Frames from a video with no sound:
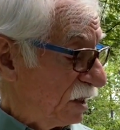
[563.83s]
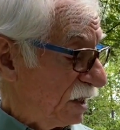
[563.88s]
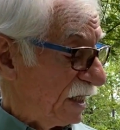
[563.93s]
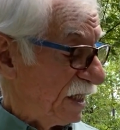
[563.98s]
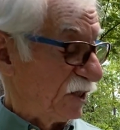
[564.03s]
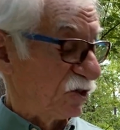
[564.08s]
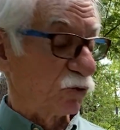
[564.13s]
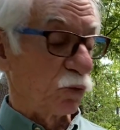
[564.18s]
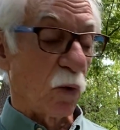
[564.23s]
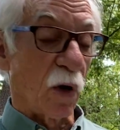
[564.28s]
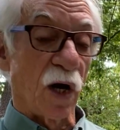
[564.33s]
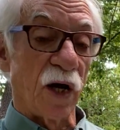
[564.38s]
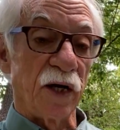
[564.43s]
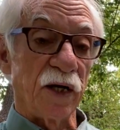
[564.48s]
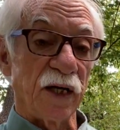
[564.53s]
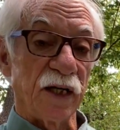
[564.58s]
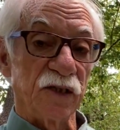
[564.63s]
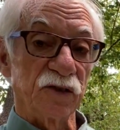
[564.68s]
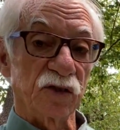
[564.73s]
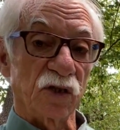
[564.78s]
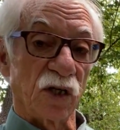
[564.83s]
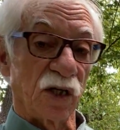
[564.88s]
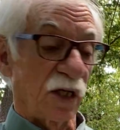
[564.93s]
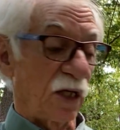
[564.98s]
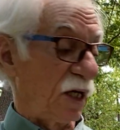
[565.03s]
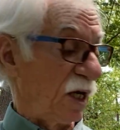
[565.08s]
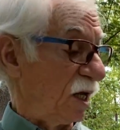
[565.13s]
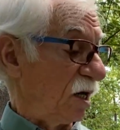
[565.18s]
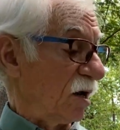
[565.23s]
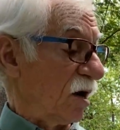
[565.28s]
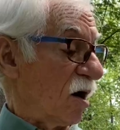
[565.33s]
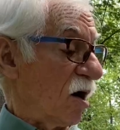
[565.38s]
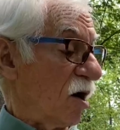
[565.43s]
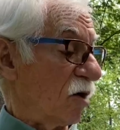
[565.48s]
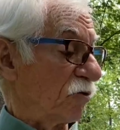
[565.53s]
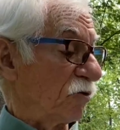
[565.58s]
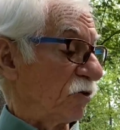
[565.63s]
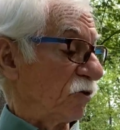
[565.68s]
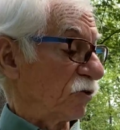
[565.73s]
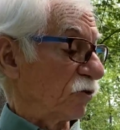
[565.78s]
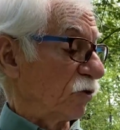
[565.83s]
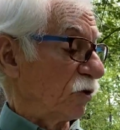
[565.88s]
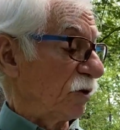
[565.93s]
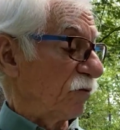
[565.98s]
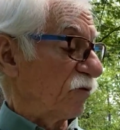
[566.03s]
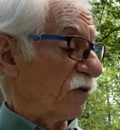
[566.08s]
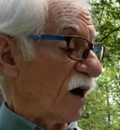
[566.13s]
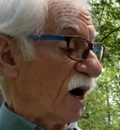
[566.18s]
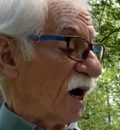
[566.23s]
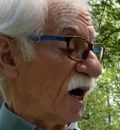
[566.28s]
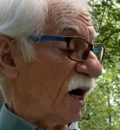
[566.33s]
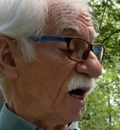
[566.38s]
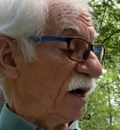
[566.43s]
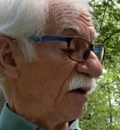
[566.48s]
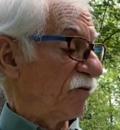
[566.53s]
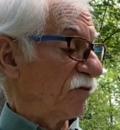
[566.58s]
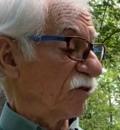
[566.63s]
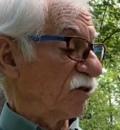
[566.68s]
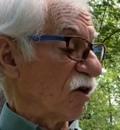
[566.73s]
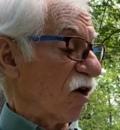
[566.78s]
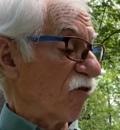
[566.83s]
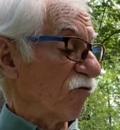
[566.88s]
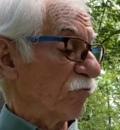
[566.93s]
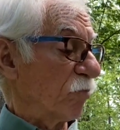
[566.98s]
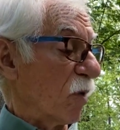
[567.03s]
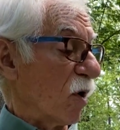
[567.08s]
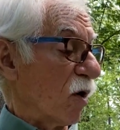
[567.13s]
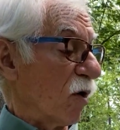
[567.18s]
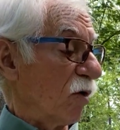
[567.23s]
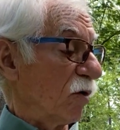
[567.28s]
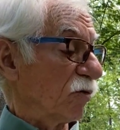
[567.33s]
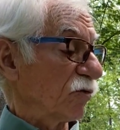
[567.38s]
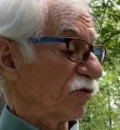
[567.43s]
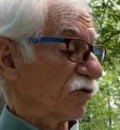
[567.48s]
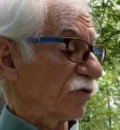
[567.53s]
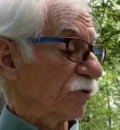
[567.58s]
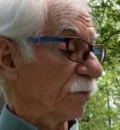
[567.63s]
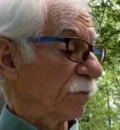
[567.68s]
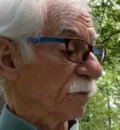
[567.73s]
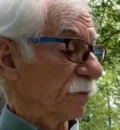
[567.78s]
each one is going to get 135 golf balls.